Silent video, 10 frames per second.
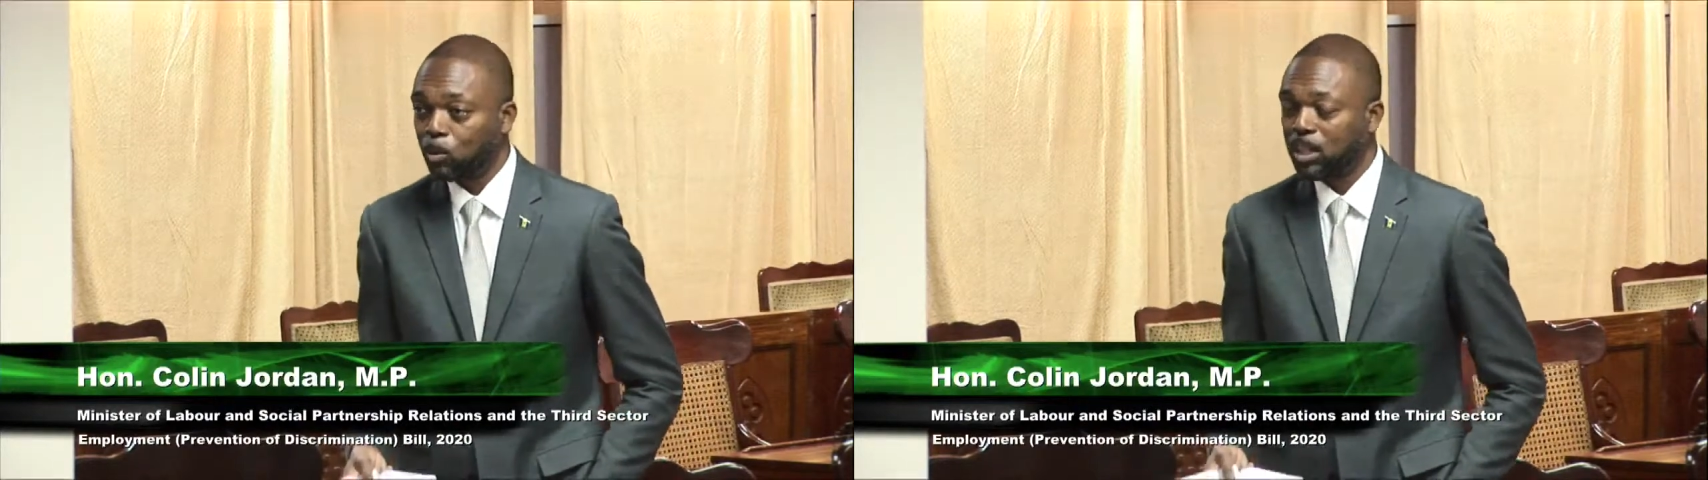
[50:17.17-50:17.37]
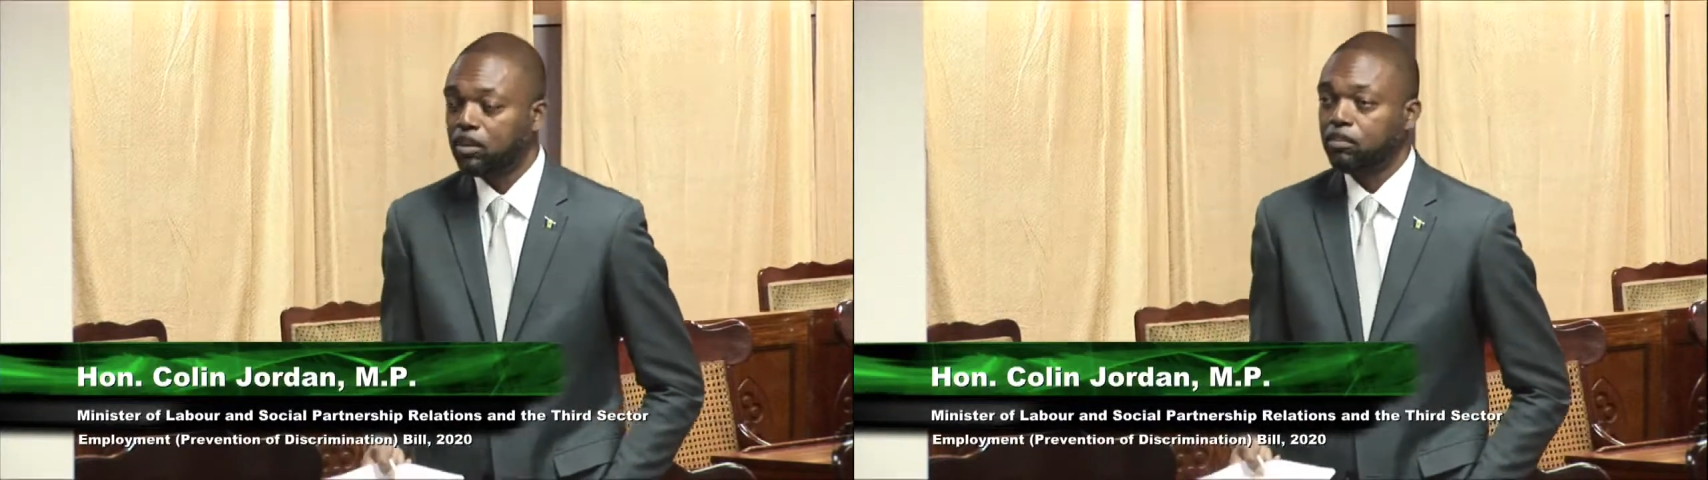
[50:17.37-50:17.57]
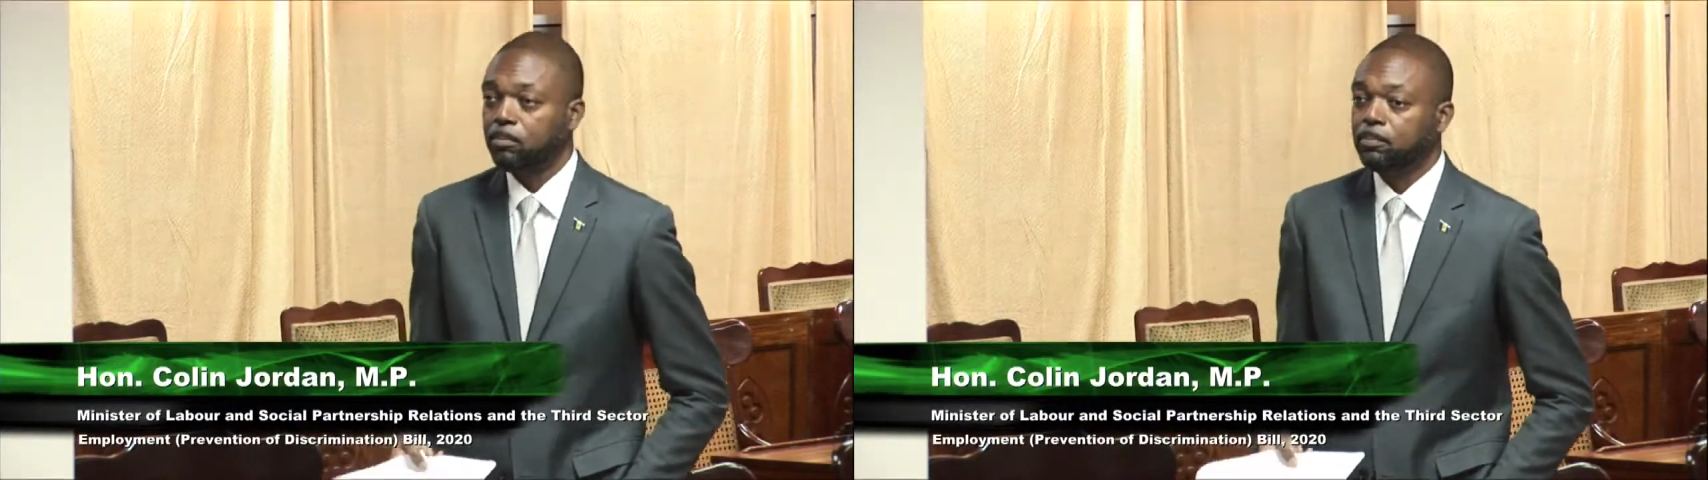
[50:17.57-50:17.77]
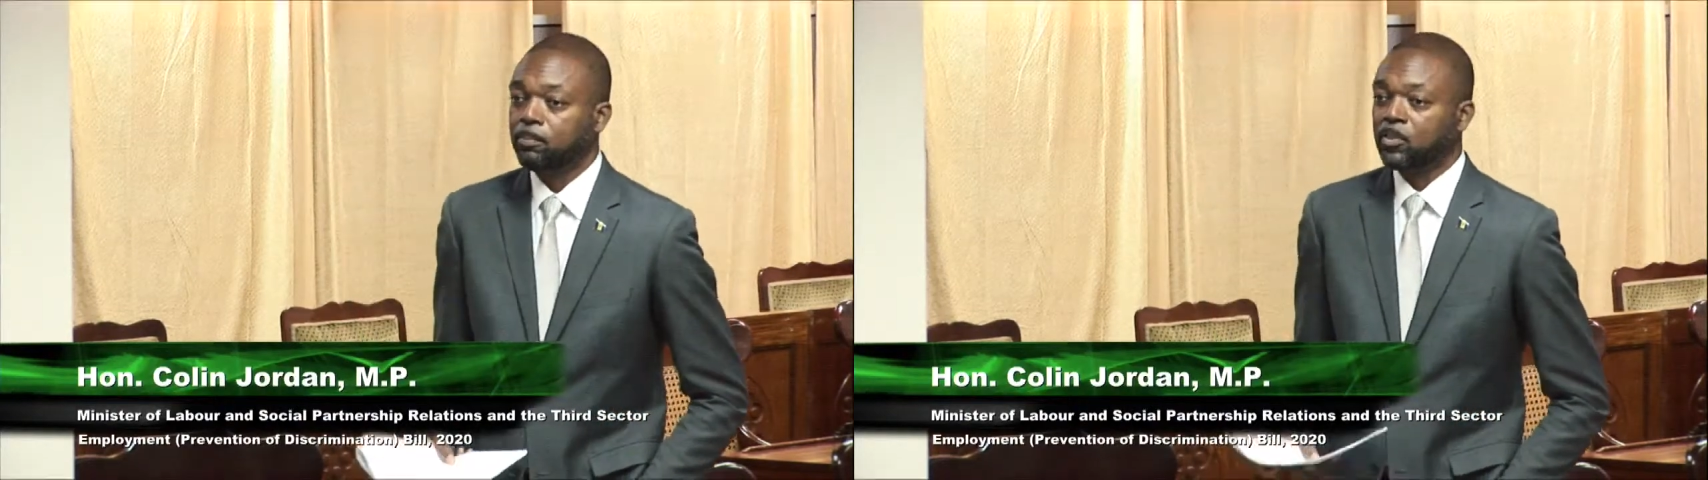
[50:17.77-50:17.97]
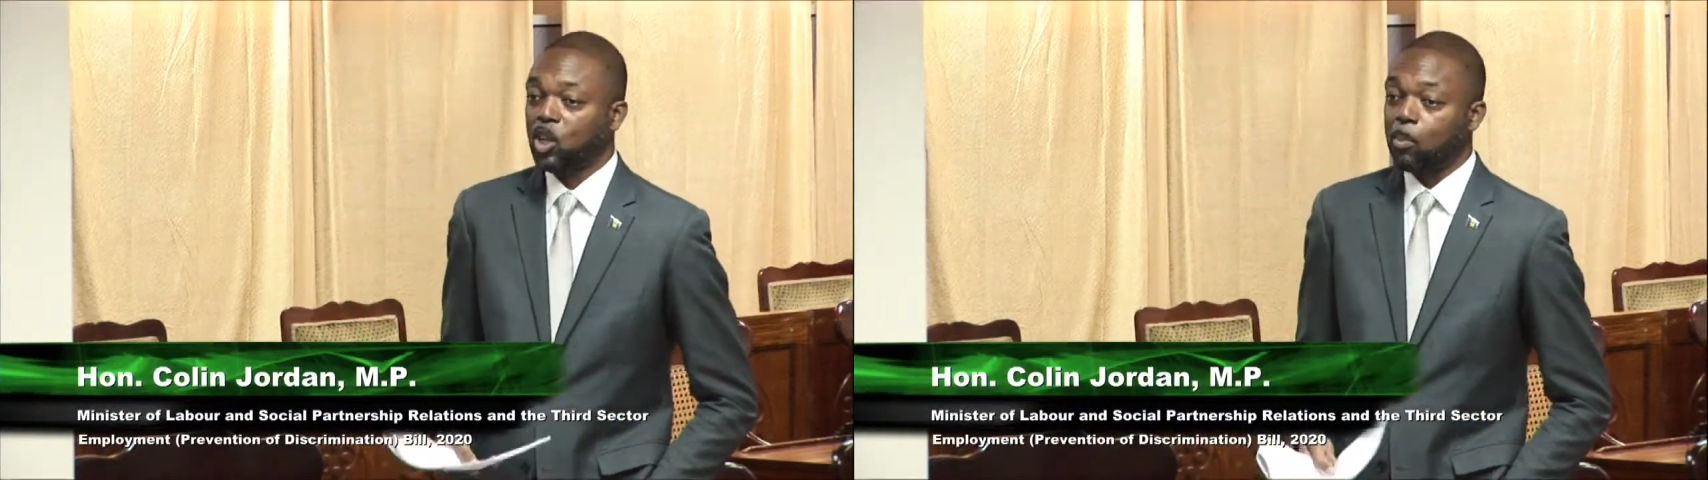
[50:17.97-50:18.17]
it,
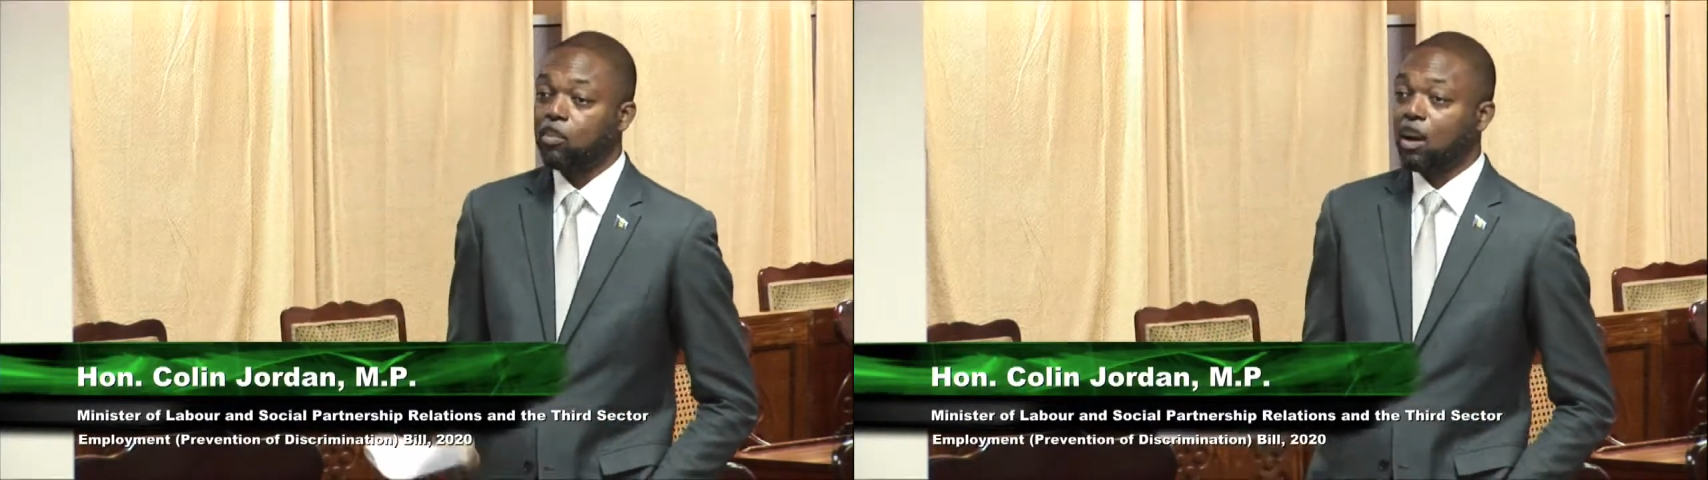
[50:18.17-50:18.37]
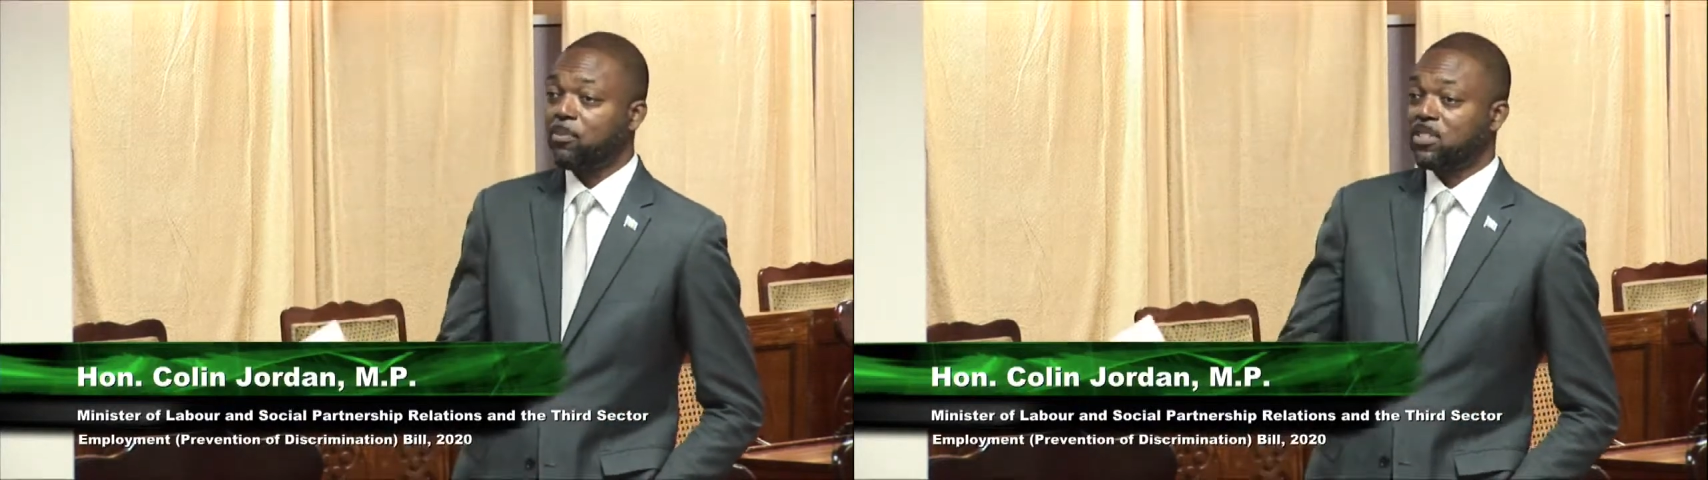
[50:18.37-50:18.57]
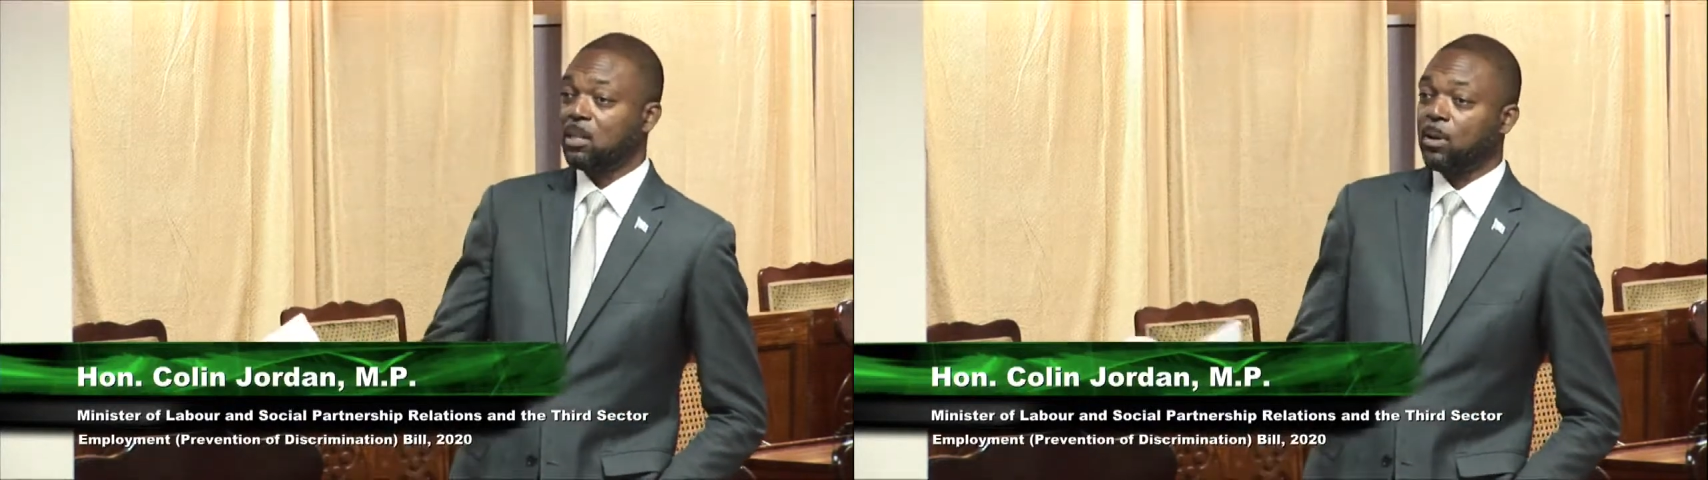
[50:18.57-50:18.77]
the Honorable Member for St.